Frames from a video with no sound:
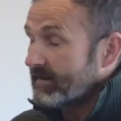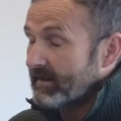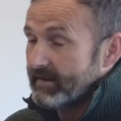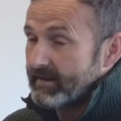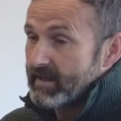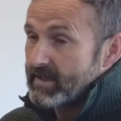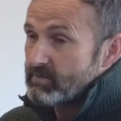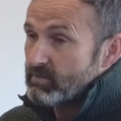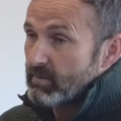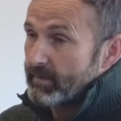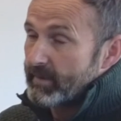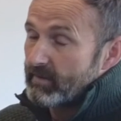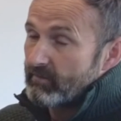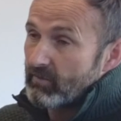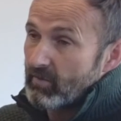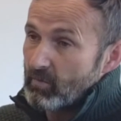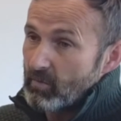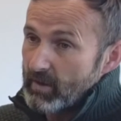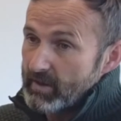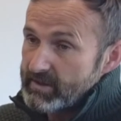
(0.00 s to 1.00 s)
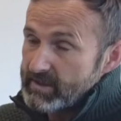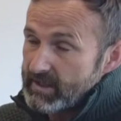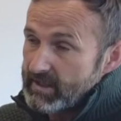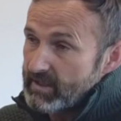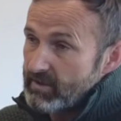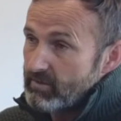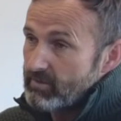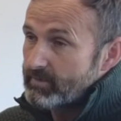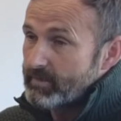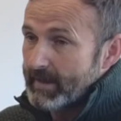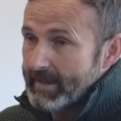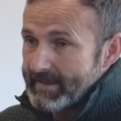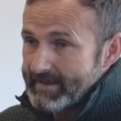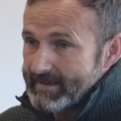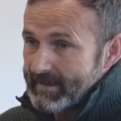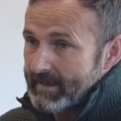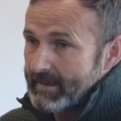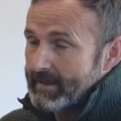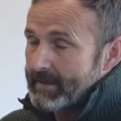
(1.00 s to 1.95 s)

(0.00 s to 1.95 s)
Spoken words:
I know it's probably the wrong word to use, but